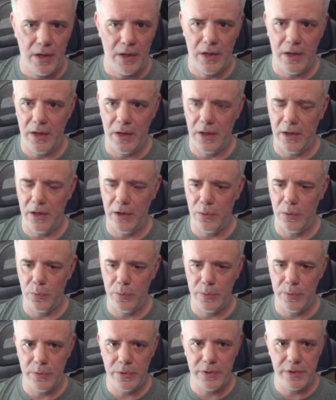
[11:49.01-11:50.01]
and
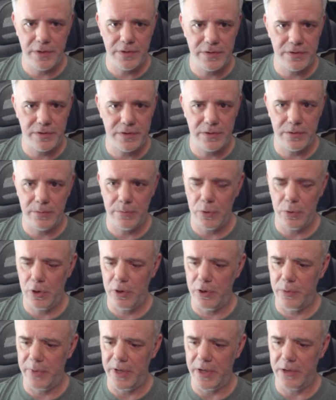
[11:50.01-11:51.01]
we will hit some
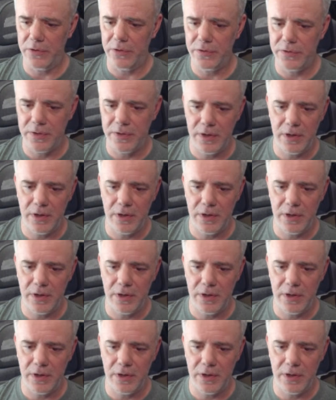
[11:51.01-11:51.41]
auto battles.